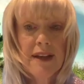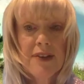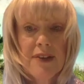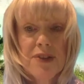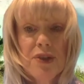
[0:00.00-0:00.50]

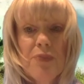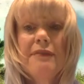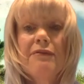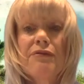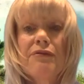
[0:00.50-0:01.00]
So
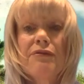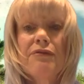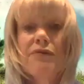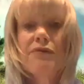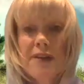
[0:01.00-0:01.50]
being free
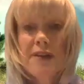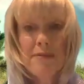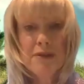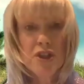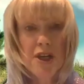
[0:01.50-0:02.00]
from
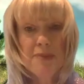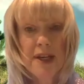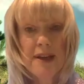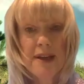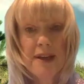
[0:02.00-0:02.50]
judgment, and
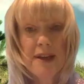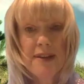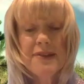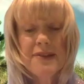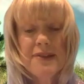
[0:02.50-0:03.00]
that's
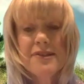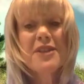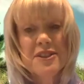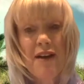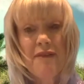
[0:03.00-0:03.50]
a
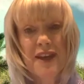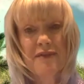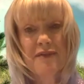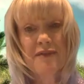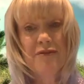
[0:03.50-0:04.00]
tough thing
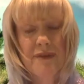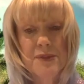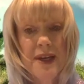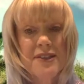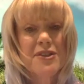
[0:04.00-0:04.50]
for all
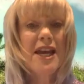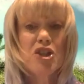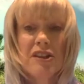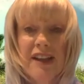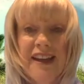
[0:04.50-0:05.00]
of us because
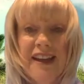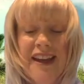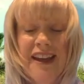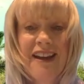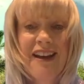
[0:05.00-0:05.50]

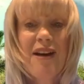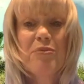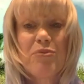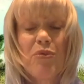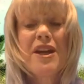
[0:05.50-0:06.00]
naturally
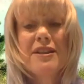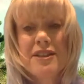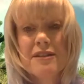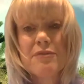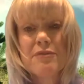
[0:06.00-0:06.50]

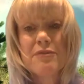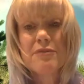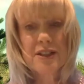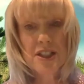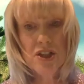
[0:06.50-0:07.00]
we
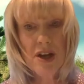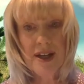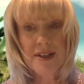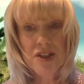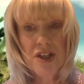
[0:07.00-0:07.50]
tend to
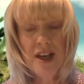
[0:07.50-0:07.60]
judge.